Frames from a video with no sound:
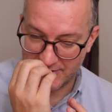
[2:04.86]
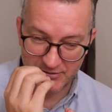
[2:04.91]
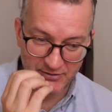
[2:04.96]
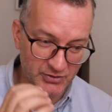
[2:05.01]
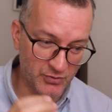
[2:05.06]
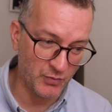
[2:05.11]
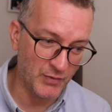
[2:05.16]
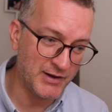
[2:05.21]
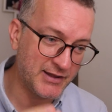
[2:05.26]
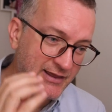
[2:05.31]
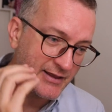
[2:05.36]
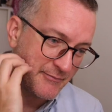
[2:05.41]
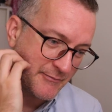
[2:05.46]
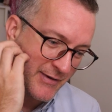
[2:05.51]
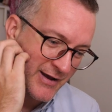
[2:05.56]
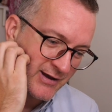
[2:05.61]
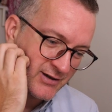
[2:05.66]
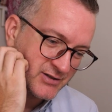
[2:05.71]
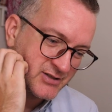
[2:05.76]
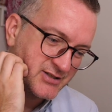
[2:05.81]
the way that
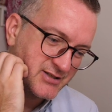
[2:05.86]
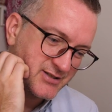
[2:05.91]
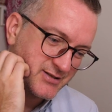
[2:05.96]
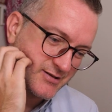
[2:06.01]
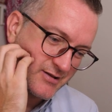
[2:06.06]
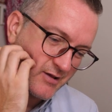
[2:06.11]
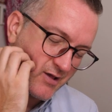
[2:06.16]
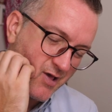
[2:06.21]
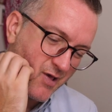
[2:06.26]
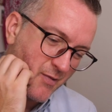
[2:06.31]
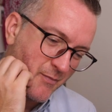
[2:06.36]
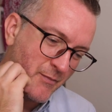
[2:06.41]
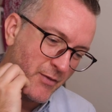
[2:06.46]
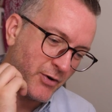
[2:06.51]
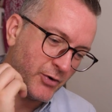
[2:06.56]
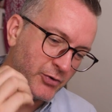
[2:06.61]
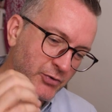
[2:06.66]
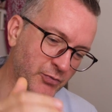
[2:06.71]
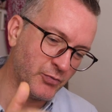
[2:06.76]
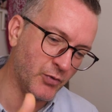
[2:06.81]
mouse
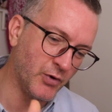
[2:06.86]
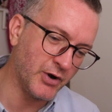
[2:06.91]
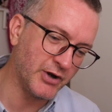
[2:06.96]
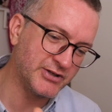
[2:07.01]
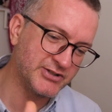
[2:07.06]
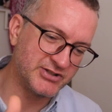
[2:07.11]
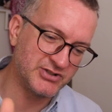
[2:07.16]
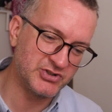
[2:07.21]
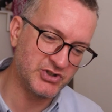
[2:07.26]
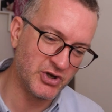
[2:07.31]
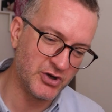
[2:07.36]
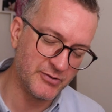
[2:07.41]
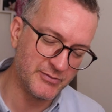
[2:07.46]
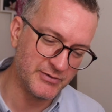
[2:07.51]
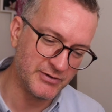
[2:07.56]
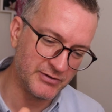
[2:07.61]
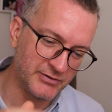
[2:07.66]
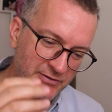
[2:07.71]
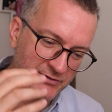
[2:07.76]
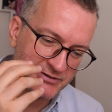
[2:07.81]
mode works in
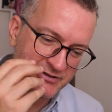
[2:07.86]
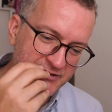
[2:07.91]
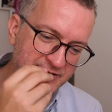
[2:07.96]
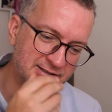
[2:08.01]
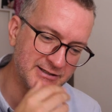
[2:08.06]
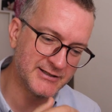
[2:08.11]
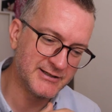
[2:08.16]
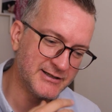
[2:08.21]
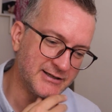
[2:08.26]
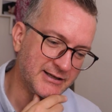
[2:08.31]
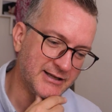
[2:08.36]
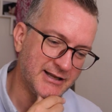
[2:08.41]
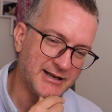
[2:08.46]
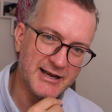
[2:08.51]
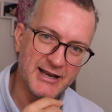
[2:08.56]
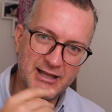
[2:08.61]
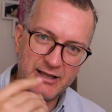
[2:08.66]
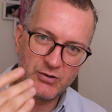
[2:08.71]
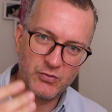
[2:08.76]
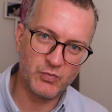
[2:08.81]
terminals,
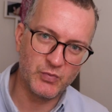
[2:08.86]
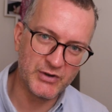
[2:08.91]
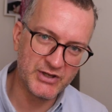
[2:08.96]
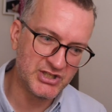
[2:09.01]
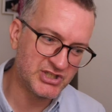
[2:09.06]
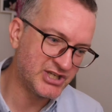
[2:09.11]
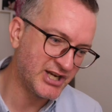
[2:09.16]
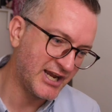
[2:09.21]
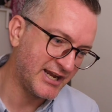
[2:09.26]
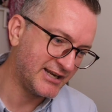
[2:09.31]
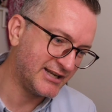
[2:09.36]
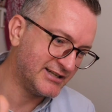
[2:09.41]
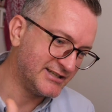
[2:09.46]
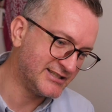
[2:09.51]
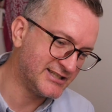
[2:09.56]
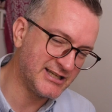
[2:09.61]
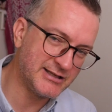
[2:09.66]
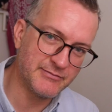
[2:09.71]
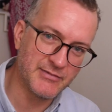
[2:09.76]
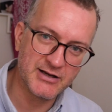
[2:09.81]
like in WeChat and
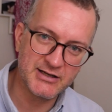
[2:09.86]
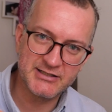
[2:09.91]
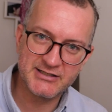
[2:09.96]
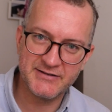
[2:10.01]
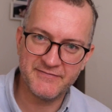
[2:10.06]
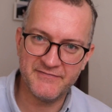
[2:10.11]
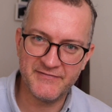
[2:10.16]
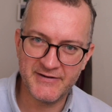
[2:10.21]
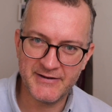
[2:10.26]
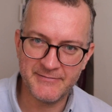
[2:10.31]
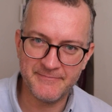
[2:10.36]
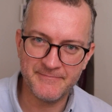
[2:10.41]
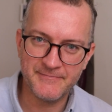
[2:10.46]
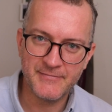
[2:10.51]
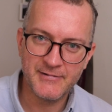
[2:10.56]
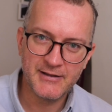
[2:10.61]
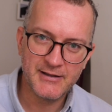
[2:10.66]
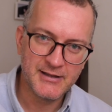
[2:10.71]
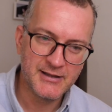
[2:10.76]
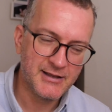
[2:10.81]
Tmux and
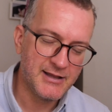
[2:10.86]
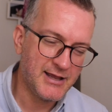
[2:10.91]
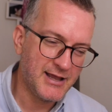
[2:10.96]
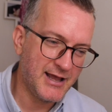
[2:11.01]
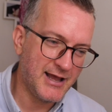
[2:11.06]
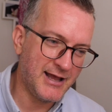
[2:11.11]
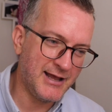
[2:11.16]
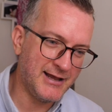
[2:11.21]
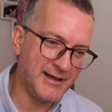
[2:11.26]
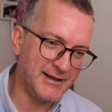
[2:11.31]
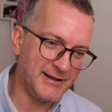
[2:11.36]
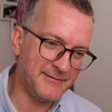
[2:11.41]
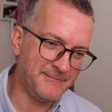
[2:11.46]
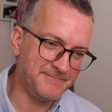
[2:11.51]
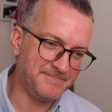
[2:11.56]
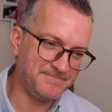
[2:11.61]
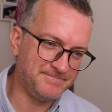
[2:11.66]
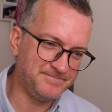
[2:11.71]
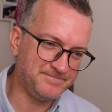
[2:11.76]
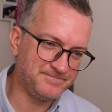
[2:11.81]

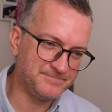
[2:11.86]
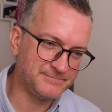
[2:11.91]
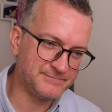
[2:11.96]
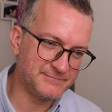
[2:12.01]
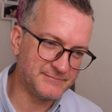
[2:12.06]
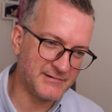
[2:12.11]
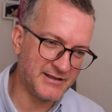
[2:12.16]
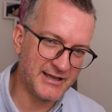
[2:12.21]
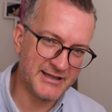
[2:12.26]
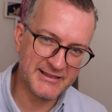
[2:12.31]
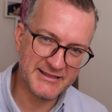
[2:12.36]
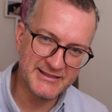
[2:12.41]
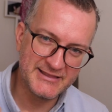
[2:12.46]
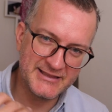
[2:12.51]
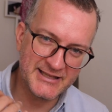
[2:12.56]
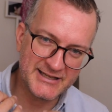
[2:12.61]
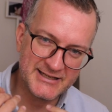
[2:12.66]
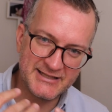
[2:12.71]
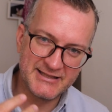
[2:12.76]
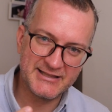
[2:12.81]
Vim,
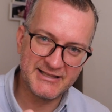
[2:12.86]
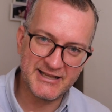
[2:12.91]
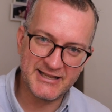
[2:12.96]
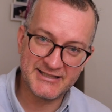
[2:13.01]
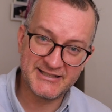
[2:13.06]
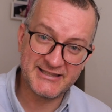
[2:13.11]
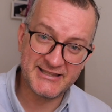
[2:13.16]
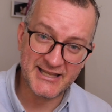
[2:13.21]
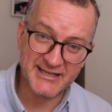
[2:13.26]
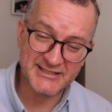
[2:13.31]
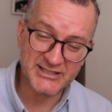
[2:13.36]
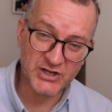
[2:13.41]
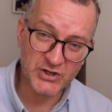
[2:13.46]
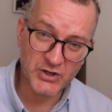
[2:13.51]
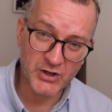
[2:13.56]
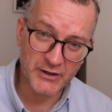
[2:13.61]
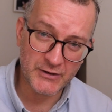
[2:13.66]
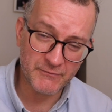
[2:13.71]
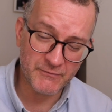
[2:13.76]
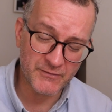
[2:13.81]
they
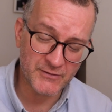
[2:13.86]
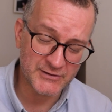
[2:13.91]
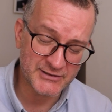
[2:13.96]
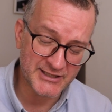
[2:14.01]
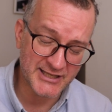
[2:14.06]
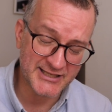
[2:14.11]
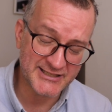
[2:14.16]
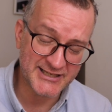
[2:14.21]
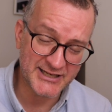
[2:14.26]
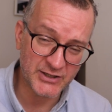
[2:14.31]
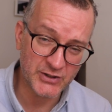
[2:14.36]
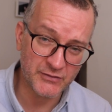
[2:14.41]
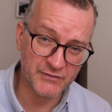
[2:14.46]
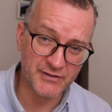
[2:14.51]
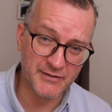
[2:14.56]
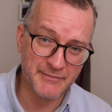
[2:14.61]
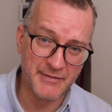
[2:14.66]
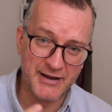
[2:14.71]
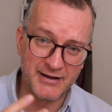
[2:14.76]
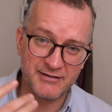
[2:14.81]
take over
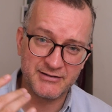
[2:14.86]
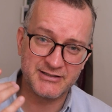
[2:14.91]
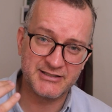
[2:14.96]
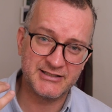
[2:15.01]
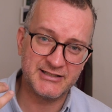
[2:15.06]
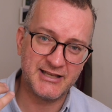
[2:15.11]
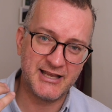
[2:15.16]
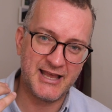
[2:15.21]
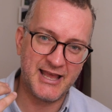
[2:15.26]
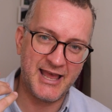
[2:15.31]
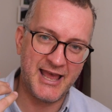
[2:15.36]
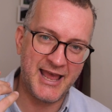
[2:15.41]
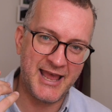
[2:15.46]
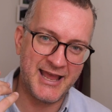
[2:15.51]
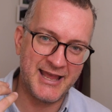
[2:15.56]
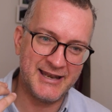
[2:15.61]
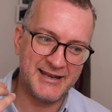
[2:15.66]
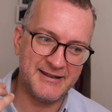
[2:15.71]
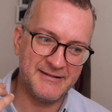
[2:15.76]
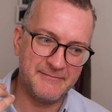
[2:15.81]
the mouse,
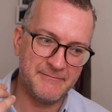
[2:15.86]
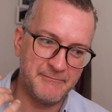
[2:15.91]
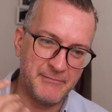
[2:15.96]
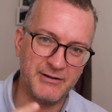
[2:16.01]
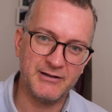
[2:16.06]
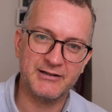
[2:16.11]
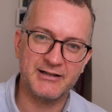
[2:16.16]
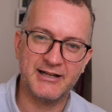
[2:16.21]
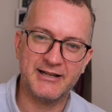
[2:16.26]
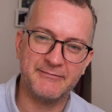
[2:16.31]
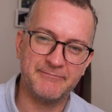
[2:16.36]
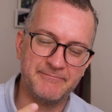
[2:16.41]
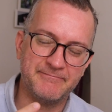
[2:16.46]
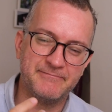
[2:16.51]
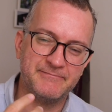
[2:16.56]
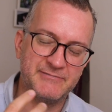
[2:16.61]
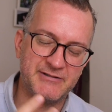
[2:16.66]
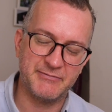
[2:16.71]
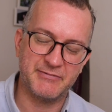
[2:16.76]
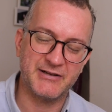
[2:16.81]
and middle click
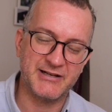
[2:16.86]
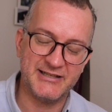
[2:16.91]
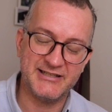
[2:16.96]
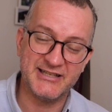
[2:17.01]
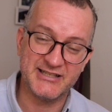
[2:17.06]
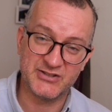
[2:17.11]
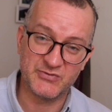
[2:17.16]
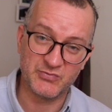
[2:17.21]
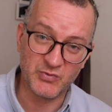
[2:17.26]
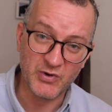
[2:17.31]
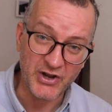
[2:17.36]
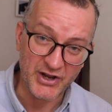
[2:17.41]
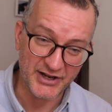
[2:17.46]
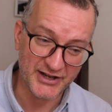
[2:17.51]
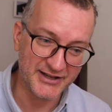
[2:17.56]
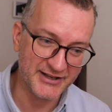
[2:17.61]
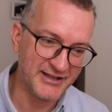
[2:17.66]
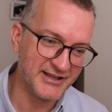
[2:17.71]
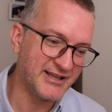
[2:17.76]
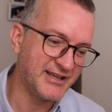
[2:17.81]
typically doesn't
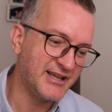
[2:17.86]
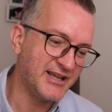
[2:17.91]
work.